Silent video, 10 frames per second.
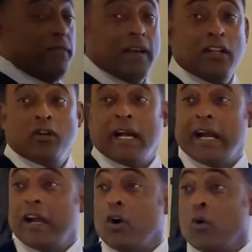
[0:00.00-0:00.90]
failure to
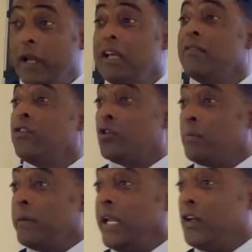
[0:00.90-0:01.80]
hire, or even
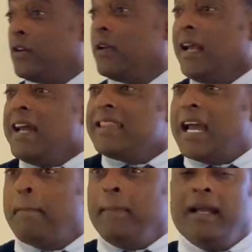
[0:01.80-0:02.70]
termination.
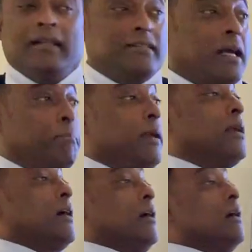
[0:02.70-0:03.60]
That means that
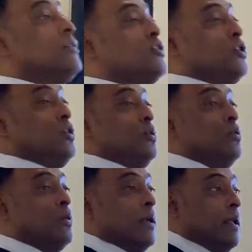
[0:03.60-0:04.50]
because
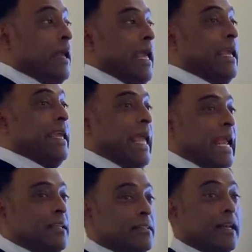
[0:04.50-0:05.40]
you
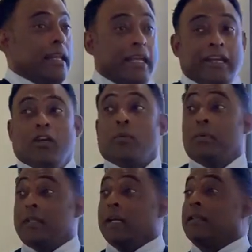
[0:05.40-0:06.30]
engaged in an EEO
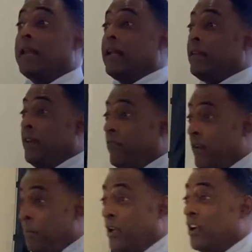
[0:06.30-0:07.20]
protected
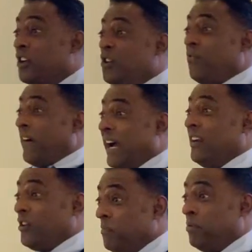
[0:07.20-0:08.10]
activity, because you
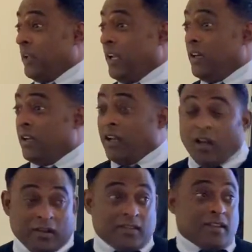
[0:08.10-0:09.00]
filed a complaint,
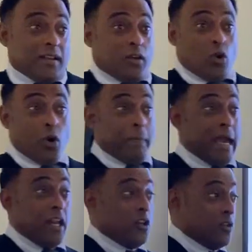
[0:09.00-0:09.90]
your
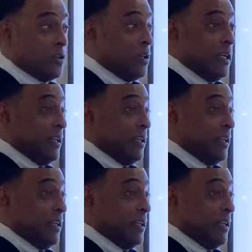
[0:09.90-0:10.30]
manager